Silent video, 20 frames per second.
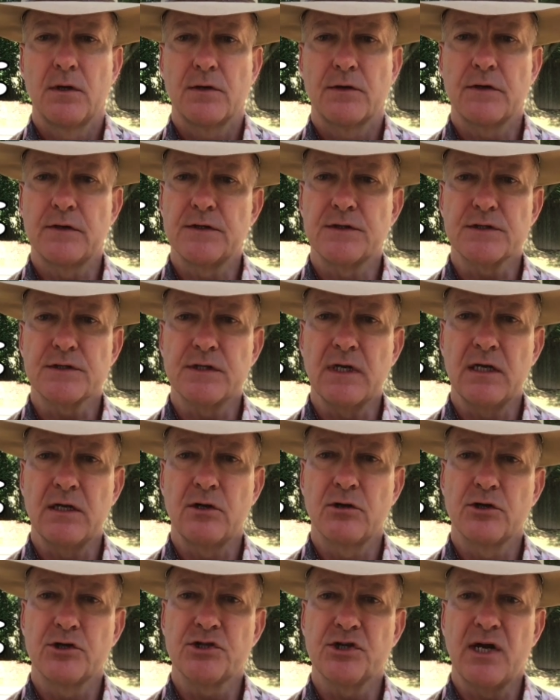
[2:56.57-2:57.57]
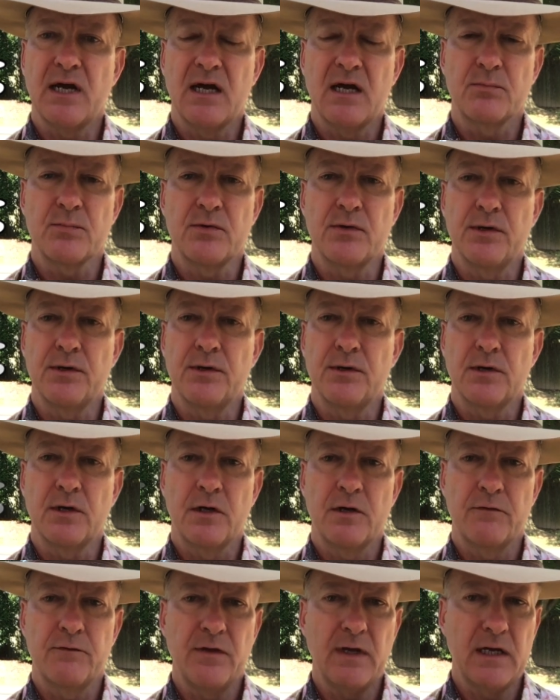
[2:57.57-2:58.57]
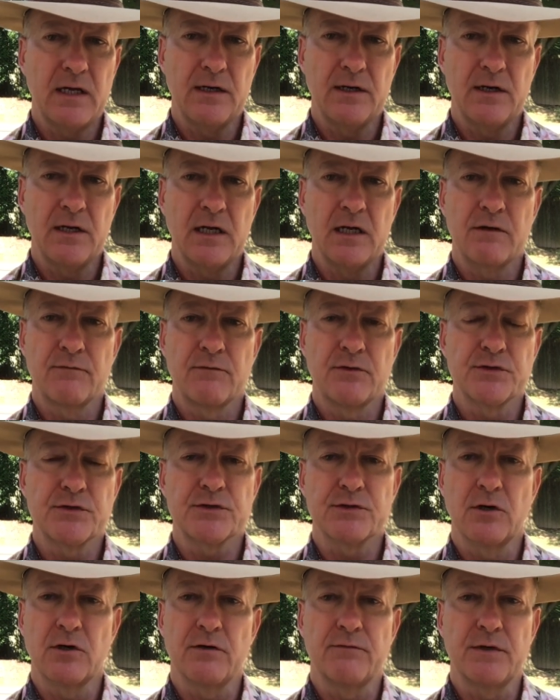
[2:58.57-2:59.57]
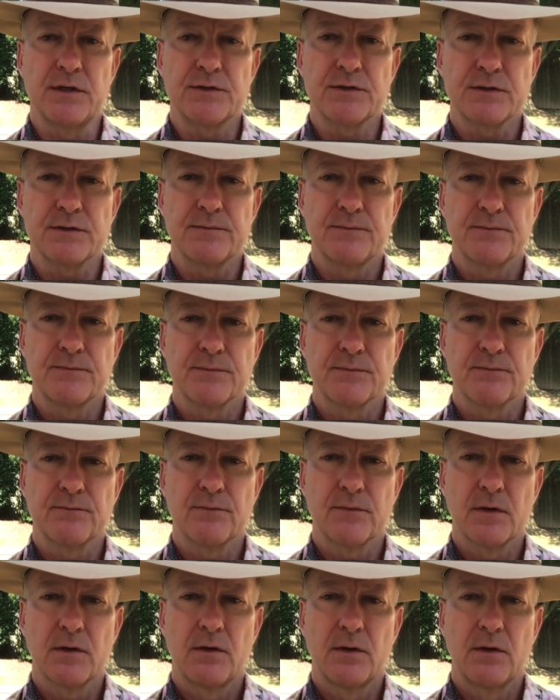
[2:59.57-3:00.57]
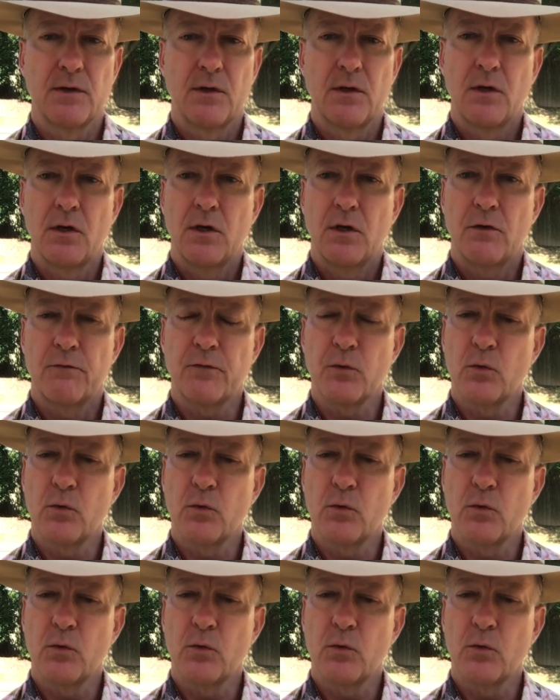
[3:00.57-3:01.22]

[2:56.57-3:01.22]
to the senior chaplain of that naval service. For